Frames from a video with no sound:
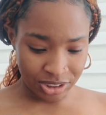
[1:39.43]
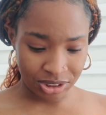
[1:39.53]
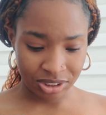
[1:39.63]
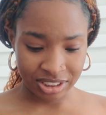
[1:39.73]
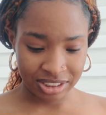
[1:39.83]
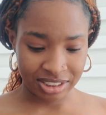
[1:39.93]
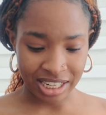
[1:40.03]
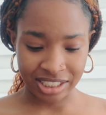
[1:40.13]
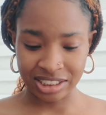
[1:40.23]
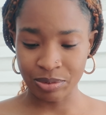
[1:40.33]
So this is
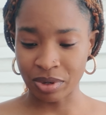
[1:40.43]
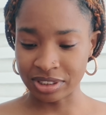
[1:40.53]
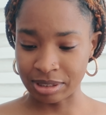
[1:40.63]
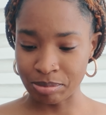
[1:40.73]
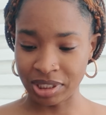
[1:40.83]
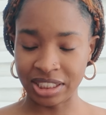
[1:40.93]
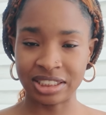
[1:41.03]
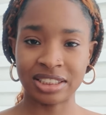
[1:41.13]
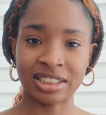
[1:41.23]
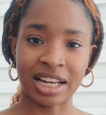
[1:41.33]
actually what the
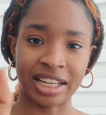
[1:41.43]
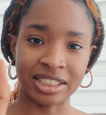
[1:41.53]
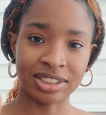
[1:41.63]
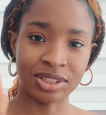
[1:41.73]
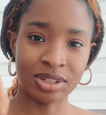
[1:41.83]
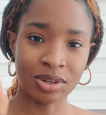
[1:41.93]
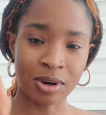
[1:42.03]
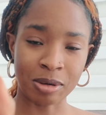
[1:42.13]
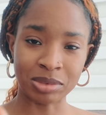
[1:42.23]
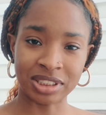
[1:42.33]
mini size
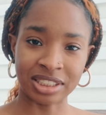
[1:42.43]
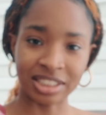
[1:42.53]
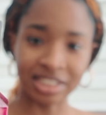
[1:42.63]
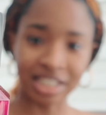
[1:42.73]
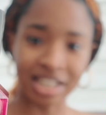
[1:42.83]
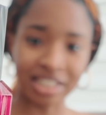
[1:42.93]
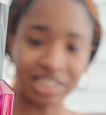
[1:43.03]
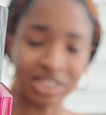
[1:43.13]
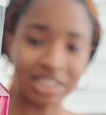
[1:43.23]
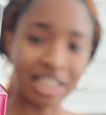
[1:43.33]
comes in, and it
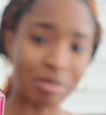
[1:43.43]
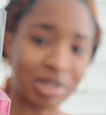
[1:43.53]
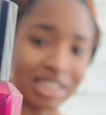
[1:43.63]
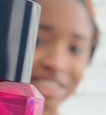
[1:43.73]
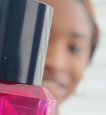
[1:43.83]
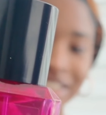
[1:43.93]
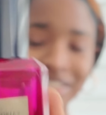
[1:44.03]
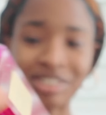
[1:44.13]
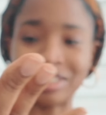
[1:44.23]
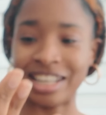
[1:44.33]
actually just came in a
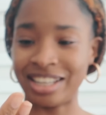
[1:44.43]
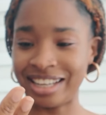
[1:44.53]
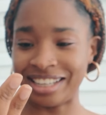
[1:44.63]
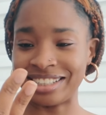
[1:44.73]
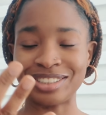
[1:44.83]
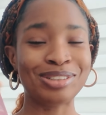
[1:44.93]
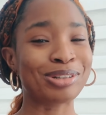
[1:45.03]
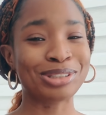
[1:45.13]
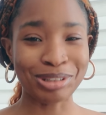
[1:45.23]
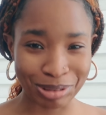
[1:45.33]
set. I was like, hey, this
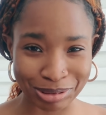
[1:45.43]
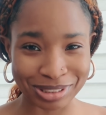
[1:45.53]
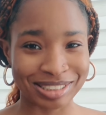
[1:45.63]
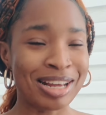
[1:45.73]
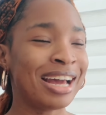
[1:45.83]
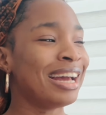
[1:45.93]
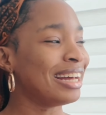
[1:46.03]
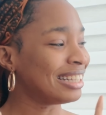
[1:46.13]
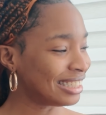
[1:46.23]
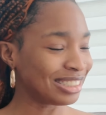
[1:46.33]
looks cute.
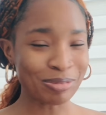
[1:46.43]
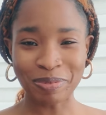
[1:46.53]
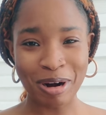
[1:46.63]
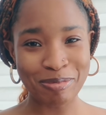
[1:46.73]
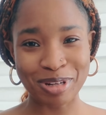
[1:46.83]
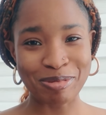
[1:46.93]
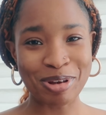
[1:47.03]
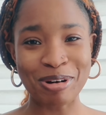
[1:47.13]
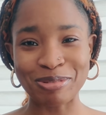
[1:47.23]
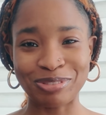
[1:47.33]
This is the problem,
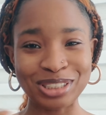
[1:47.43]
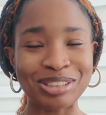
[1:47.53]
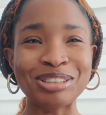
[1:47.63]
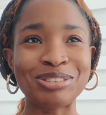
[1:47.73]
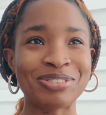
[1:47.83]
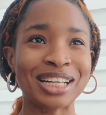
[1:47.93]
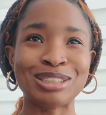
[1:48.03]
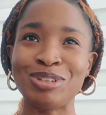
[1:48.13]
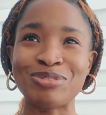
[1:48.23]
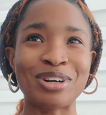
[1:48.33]
y'all. Visuals
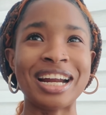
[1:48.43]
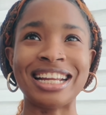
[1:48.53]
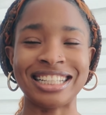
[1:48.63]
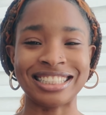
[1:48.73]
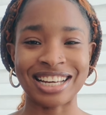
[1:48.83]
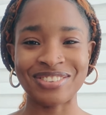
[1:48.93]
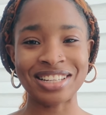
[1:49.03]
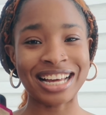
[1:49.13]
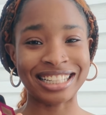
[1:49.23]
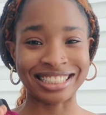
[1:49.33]
first before anything. I
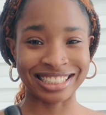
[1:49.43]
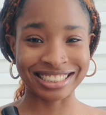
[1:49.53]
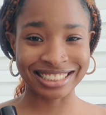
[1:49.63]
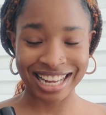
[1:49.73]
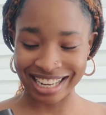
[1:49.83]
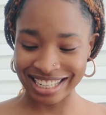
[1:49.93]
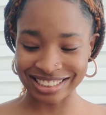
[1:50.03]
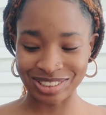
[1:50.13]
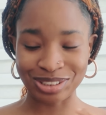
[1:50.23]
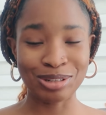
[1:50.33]
feel like the
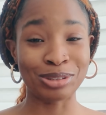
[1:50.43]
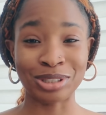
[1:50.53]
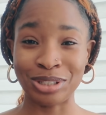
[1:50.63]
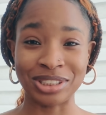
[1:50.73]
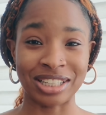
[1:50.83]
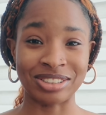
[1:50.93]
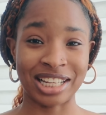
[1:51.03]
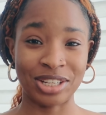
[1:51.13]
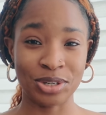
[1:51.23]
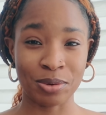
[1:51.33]
size, it just looks cute, and I was
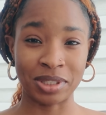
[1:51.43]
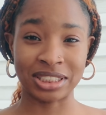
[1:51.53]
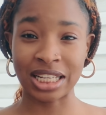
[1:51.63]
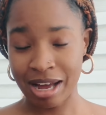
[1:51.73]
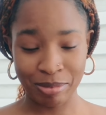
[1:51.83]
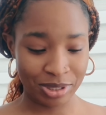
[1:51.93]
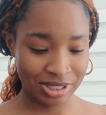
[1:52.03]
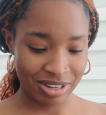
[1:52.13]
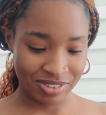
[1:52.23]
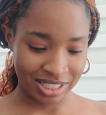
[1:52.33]
like, you know what, I'm
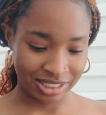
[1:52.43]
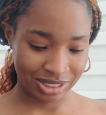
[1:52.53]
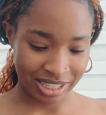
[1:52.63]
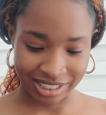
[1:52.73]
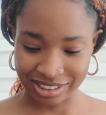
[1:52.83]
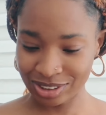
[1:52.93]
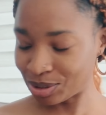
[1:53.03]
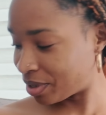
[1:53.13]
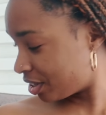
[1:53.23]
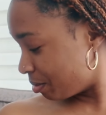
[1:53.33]
gonna definitely try it.
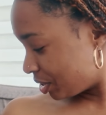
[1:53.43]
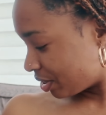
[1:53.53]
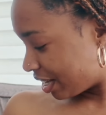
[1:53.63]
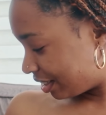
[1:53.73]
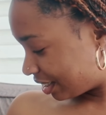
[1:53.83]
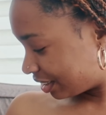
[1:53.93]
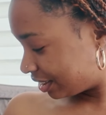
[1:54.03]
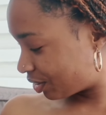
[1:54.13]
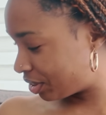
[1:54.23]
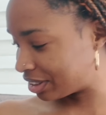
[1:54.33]
So we're gonna be trying
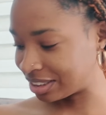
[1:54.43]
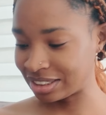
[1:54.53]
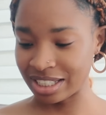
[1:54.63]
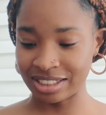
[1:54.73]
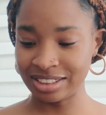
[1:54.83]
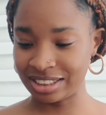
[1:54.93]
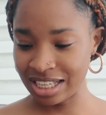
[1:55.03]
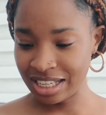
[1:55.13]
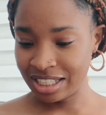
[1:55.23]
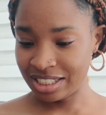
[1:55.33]
this on the scents.
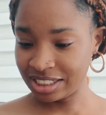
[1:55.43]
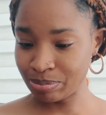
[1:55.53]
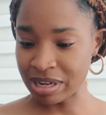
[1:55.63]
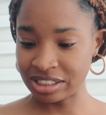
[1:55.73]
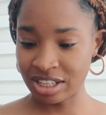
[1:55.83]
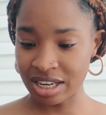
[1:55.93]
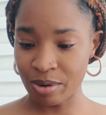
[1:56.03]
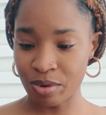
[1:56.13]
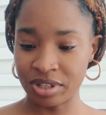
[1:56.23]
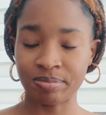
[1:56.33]
This
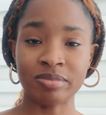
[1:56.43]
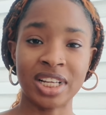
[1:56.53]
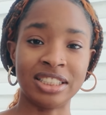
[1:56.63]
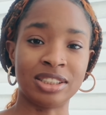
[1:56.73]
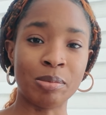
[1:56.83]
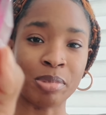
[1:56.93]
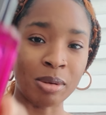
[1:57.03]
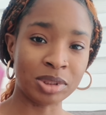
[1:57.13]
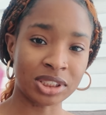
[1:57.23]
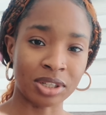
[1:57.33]
particular one is the
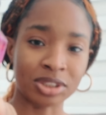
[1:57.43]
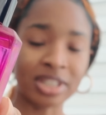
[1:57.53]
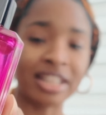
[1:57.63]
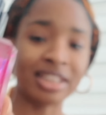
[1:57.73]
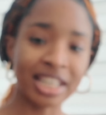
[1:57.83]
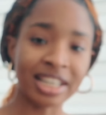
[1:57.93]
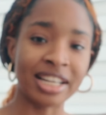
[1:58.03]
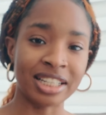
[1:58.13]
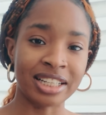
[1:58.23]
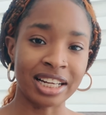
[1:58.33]
Bombshell. So I think
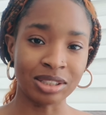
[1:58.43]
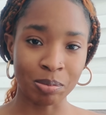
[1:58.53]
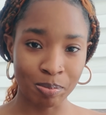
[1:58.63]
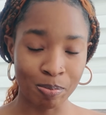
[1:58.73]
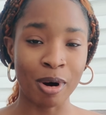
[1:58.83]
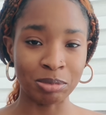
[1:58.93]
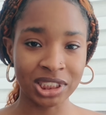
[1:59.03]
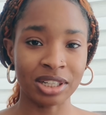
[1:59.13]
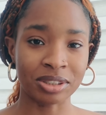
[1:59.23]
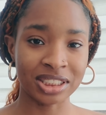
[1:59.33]
I did get the
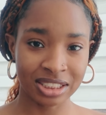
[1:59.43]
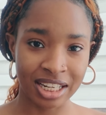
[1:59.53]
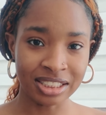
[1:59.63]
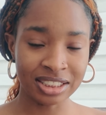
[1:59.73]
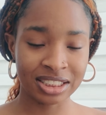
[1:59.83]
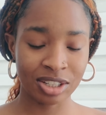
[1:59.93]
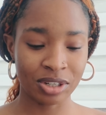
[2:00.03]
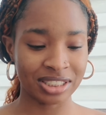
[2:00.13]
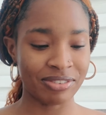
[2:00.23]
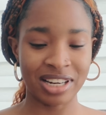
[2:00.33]
Bombshell sets
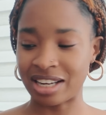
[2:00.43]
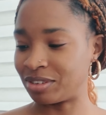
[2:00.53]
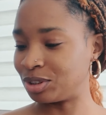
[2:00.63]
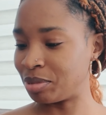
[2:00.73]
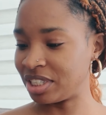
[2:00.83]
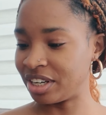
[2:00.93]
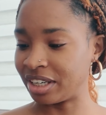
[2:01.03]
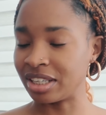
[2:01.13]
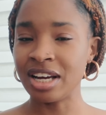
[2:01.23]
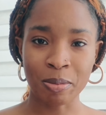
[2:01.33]
because I feel like I've also been
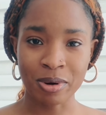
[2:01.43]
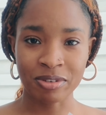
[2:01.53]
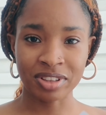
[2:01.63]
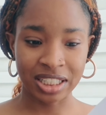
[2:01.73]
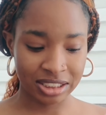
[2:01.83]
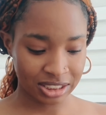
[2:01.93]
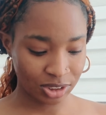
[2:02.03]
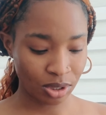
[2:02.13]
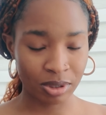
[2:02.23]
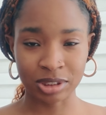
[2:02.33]
hearing a couple of things.
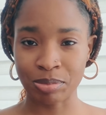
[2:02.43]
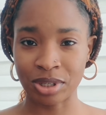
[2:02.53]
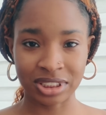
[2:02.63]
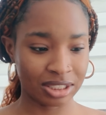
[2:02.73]
This one was a Pure